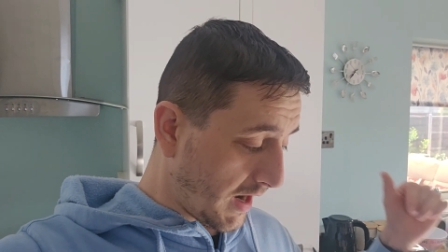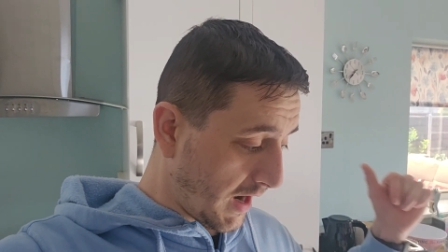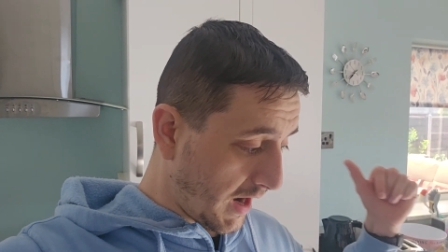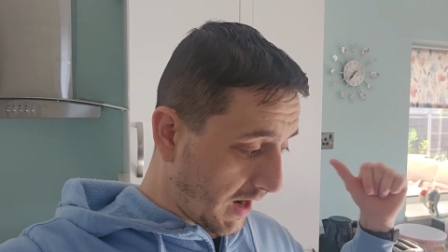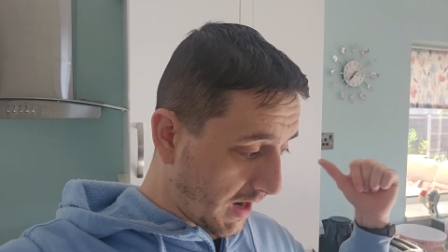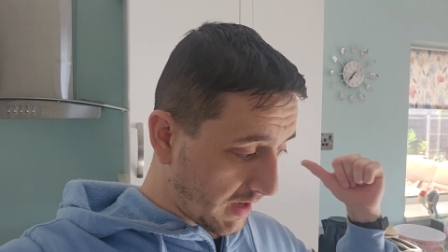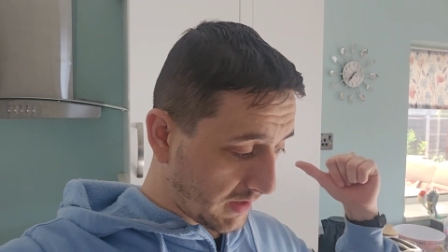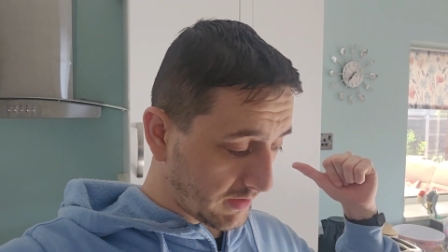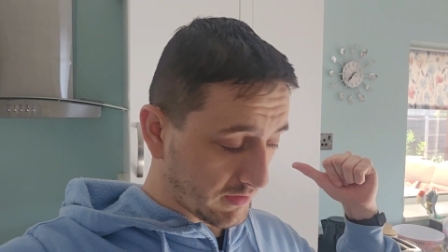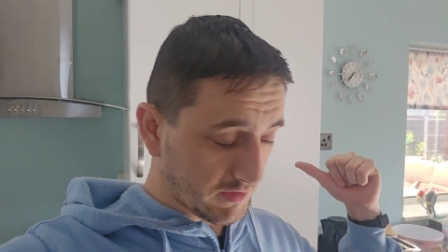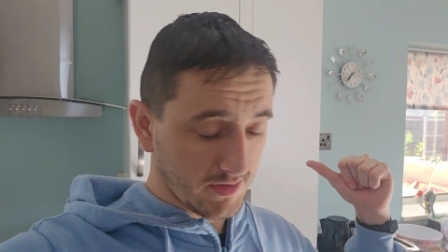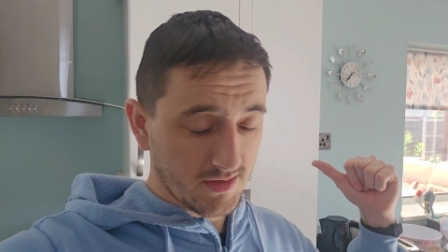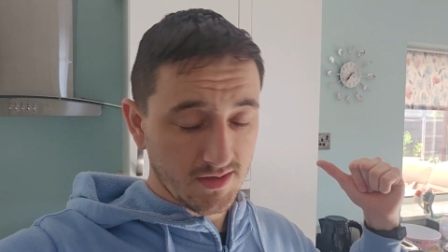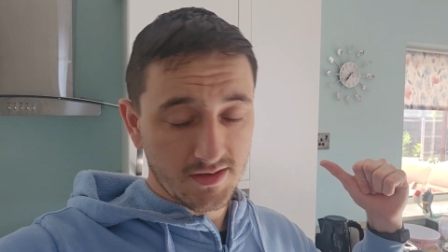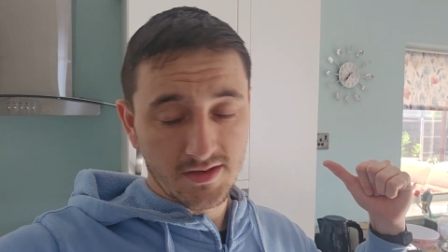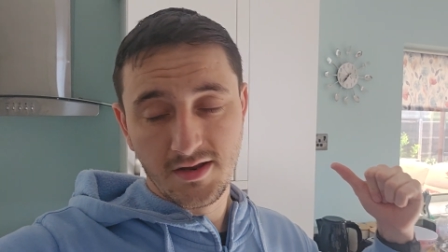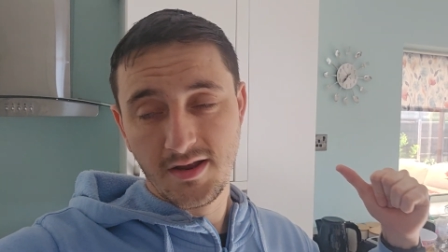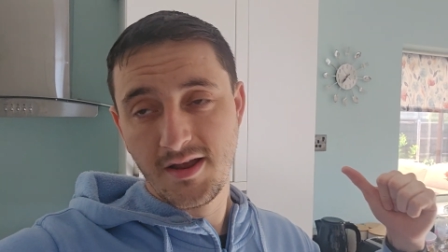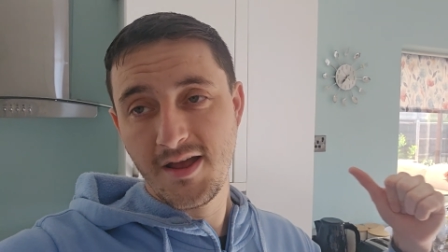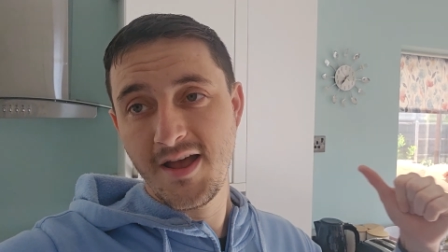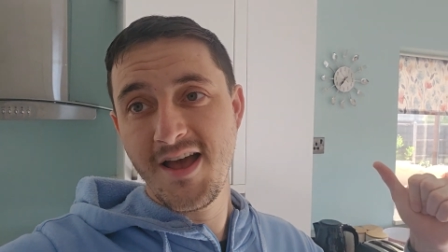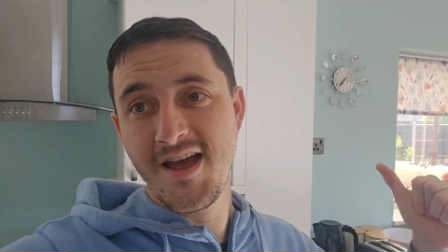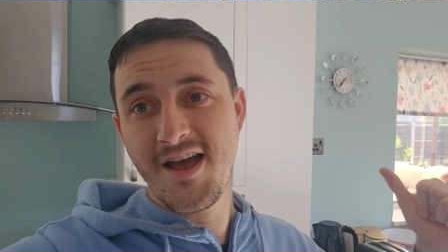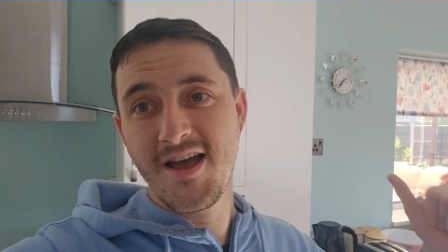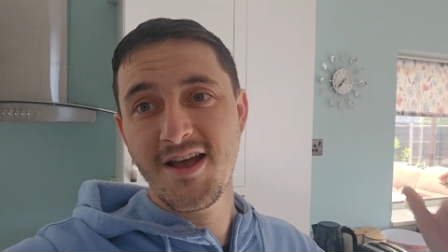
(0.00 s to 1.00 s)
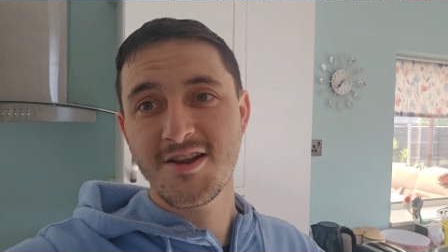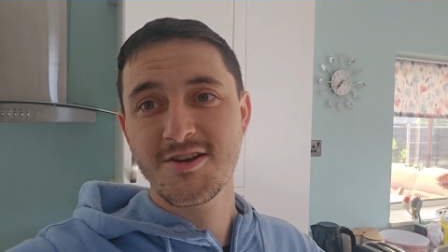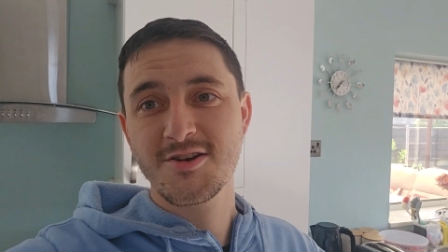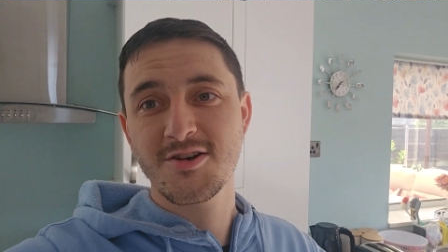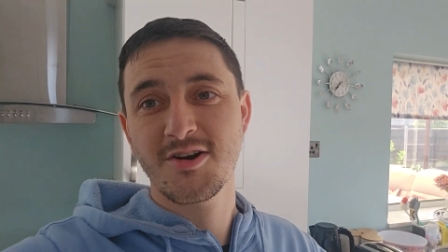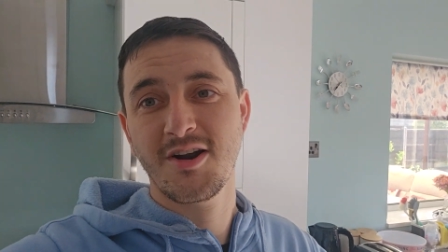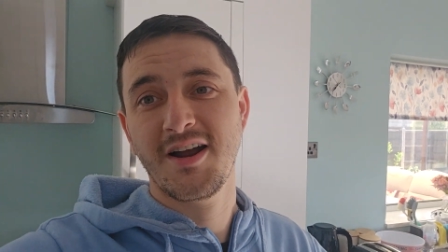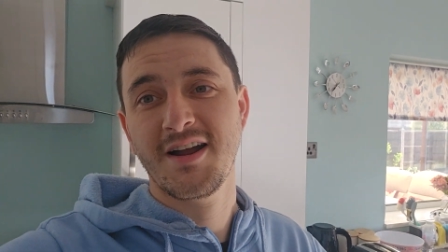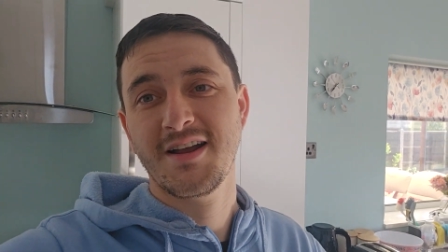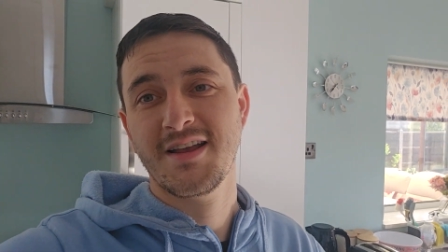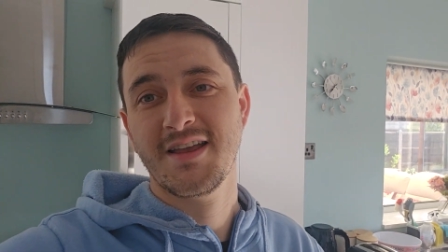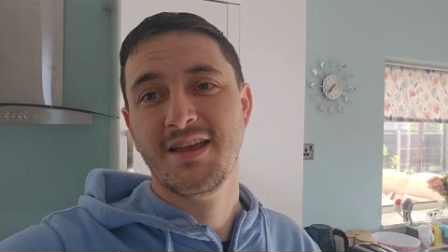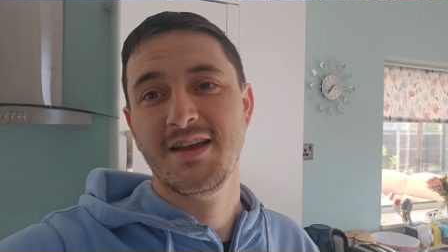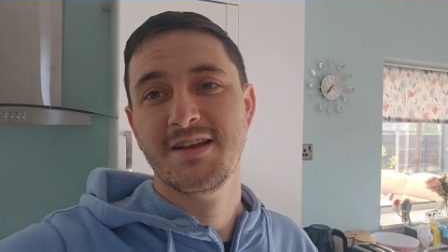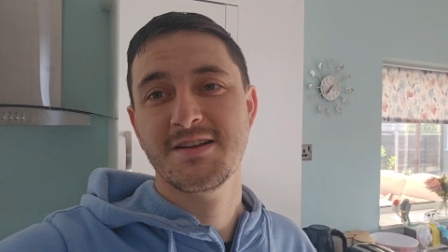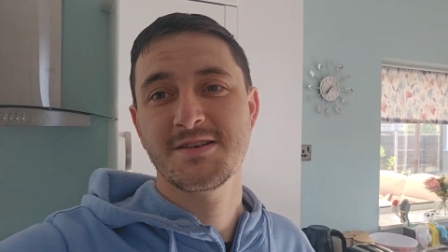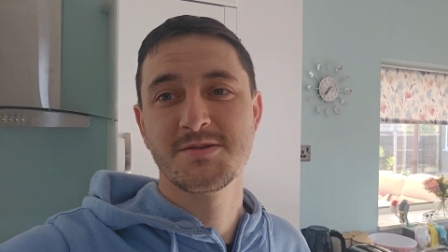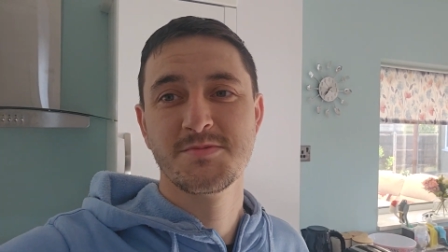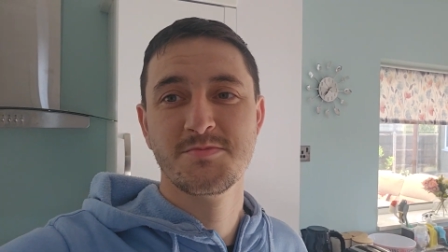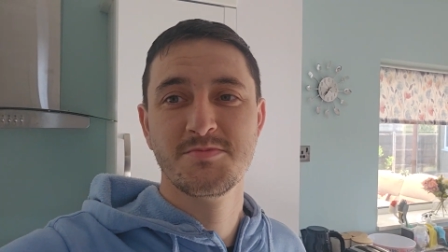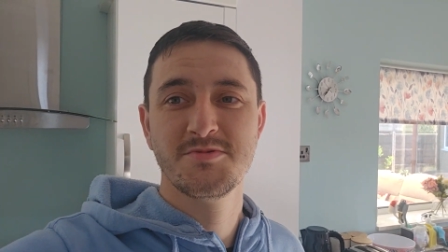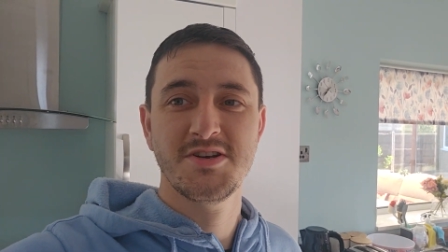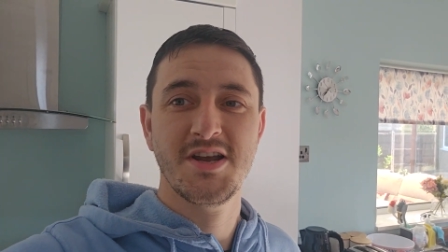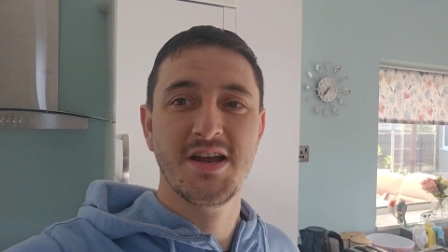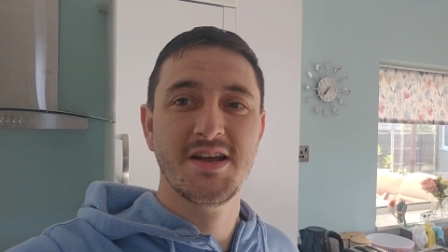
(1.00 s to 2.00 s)
and try and get
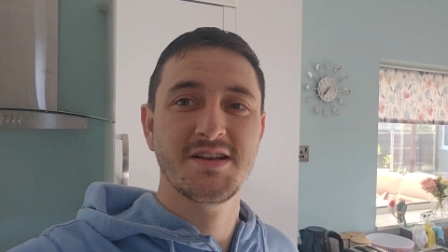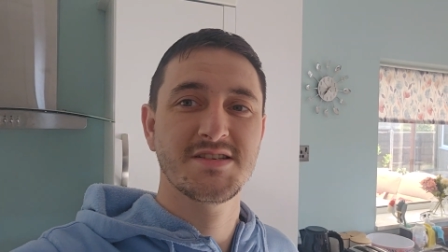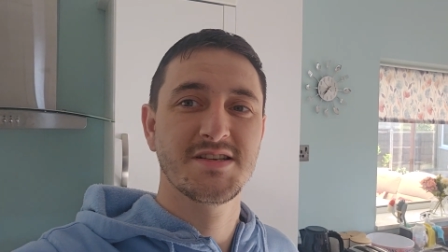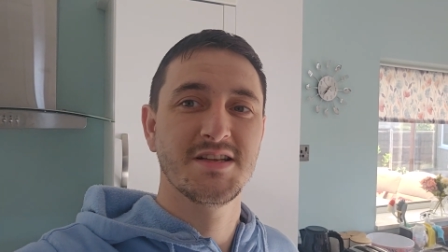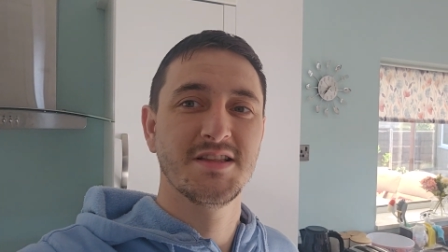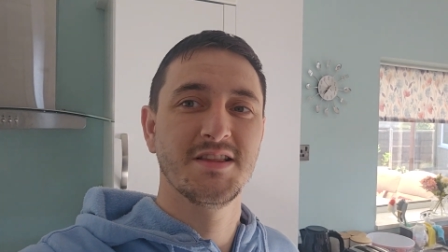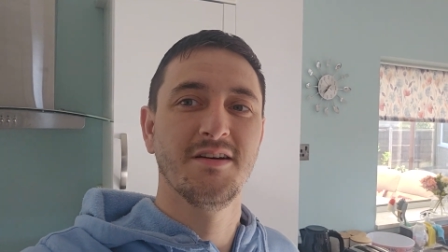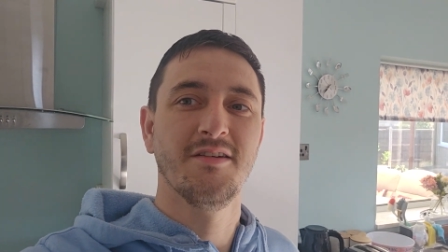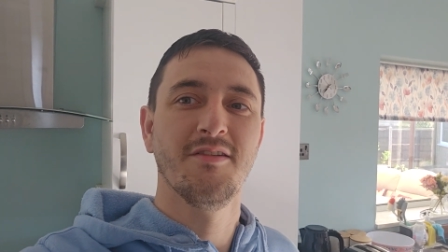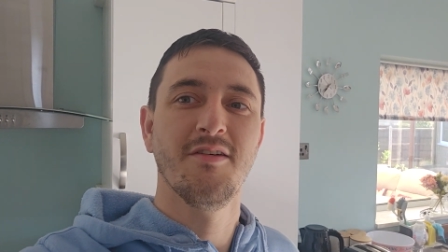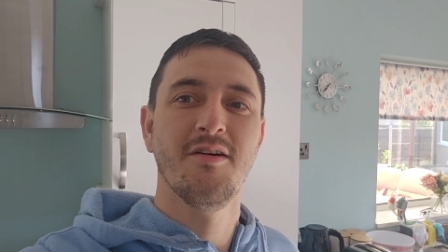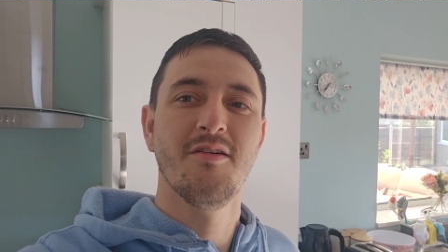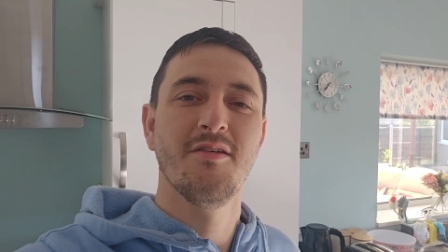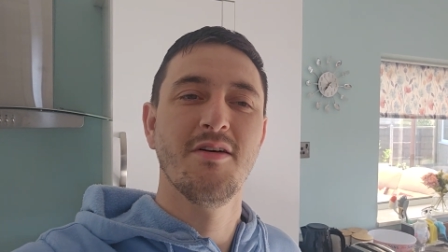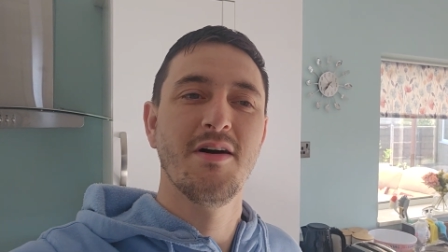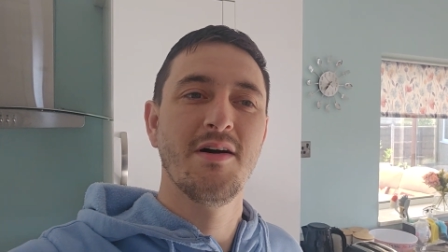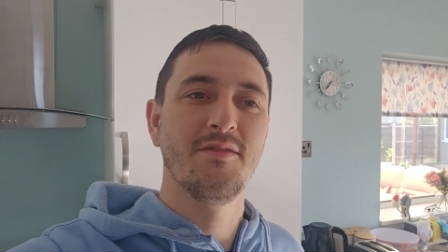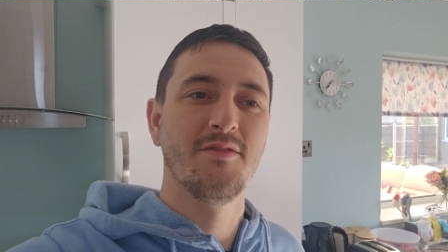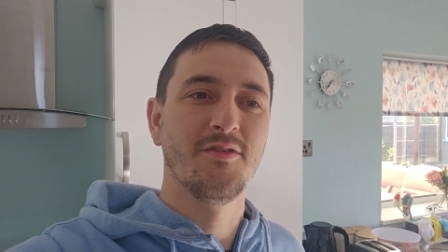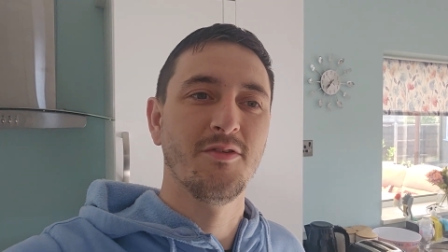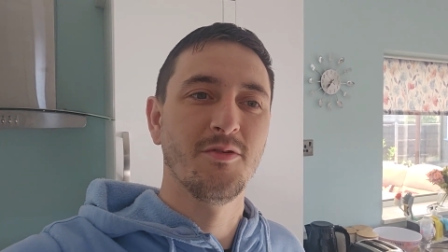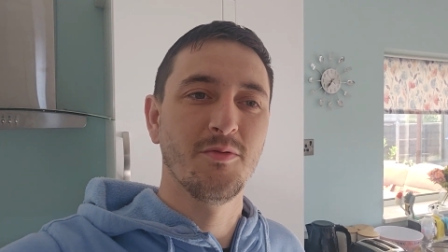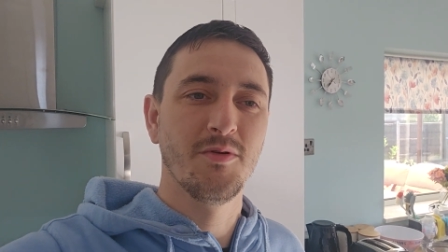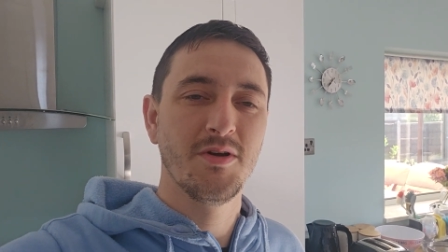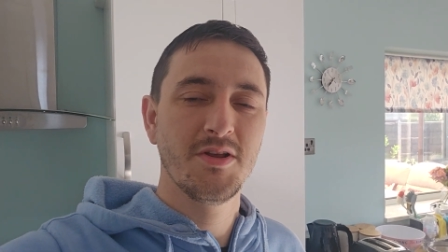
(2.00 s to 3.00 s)
some jets in the low level,